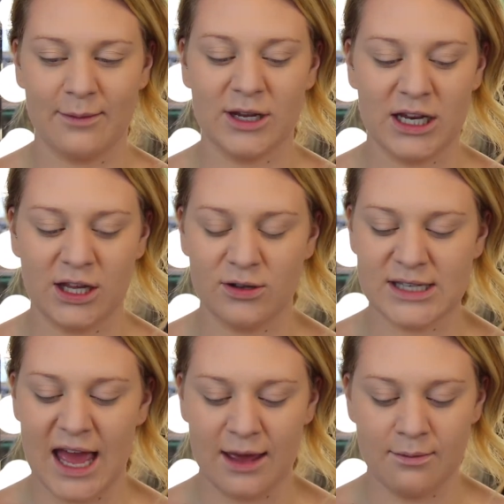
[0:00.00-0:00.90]
I'm going to use
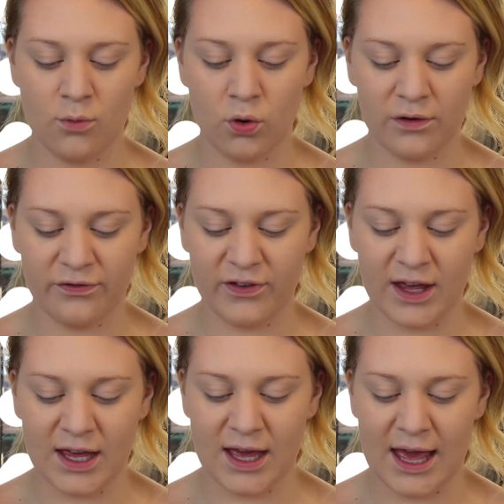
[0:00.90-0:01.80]
a
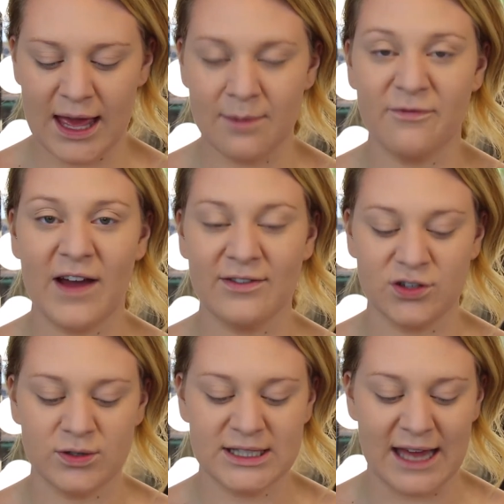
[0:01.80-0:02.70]
Morphe
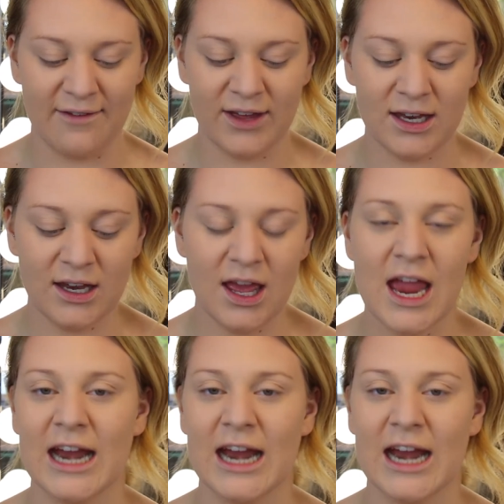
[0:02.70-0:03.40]
M527,